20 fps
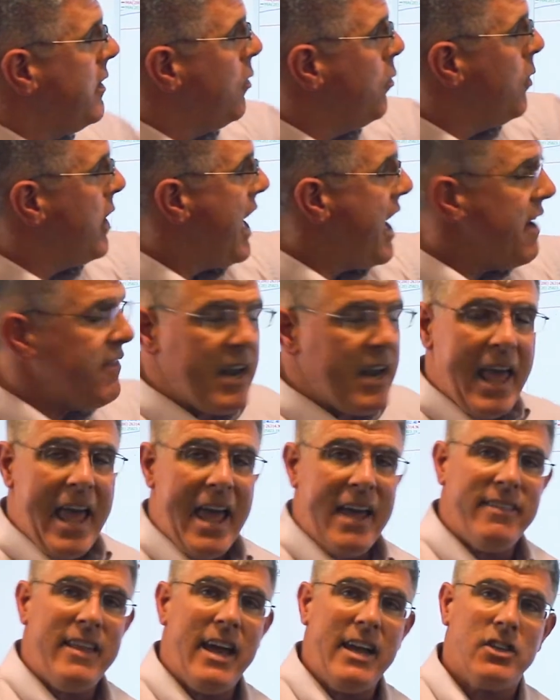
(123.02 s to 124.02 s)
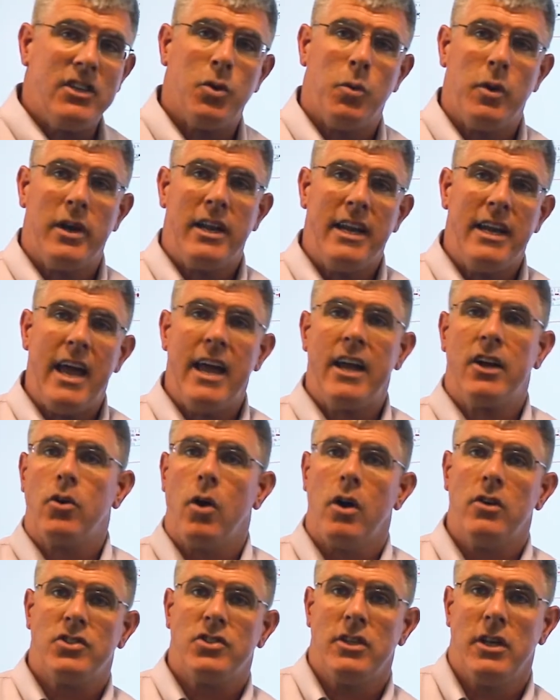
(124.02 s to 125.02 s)
we haven't had that 20-day
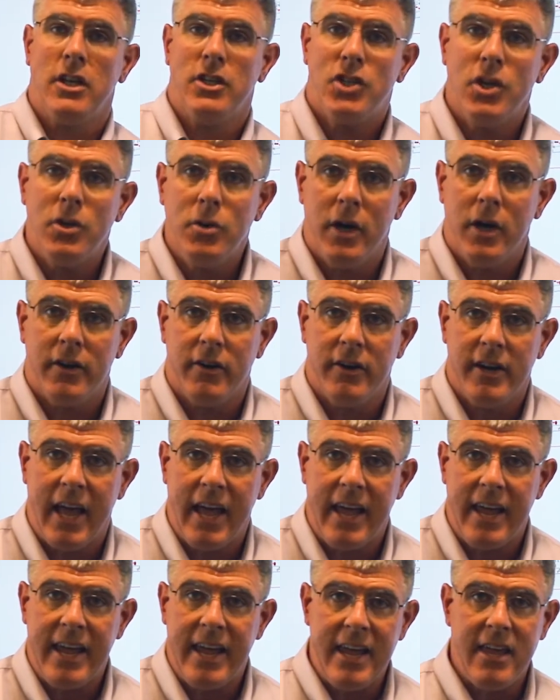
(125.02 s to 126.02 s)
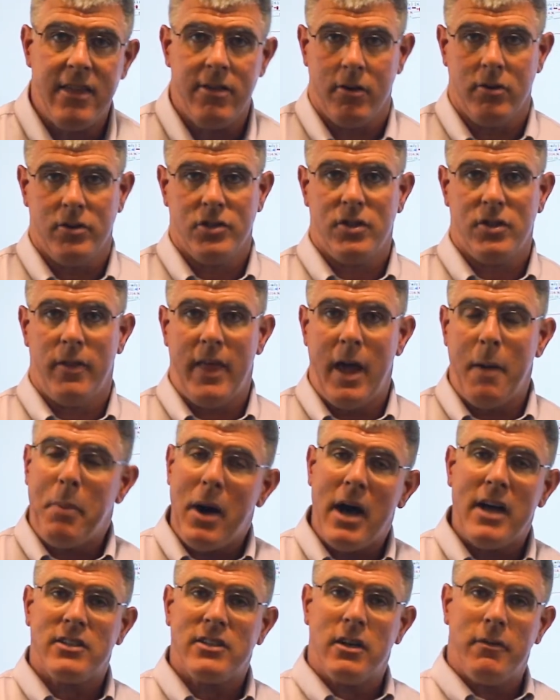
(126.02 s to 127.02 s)
crossing the 200-day either. So that
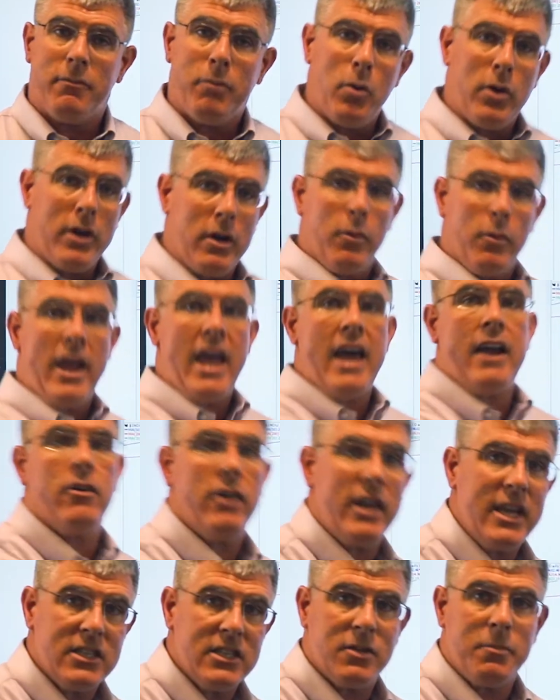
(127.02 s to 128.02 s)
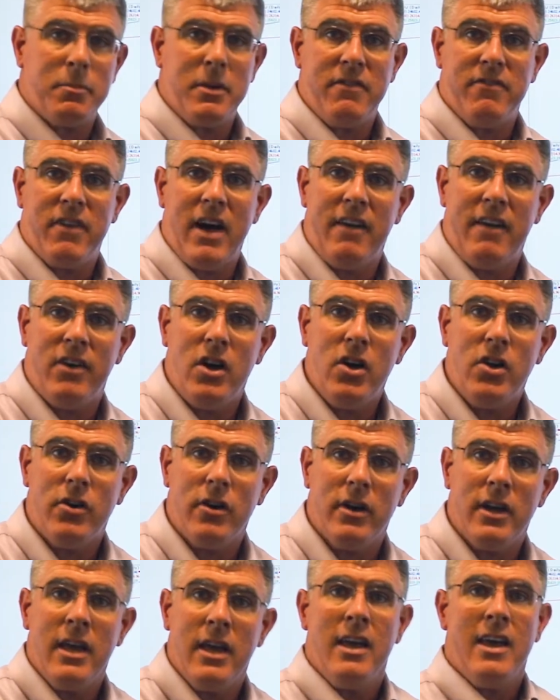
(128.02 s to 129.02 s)
positive point that we had on the S&P
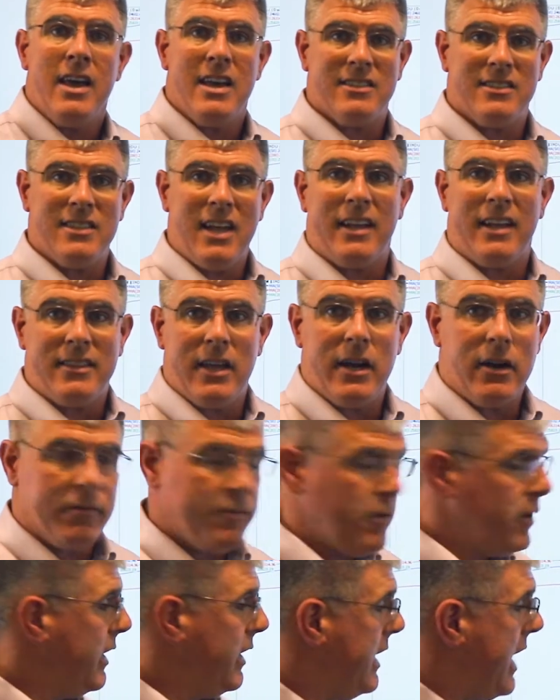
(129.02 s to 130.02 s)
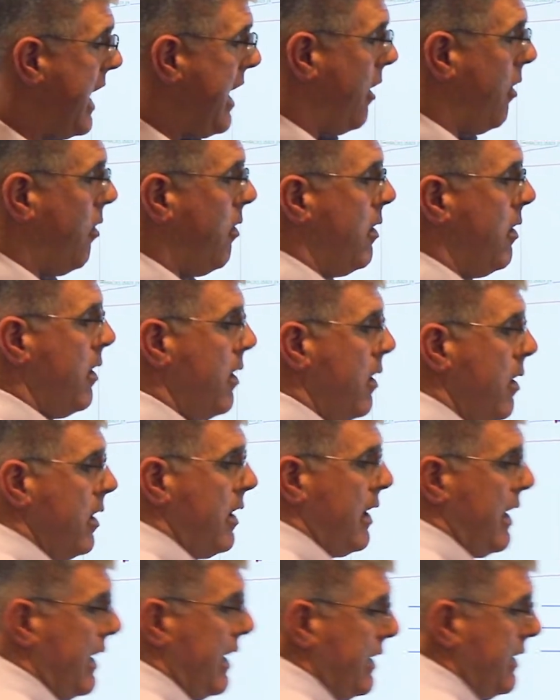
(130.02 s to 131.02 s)
500 is not there for the Dow. In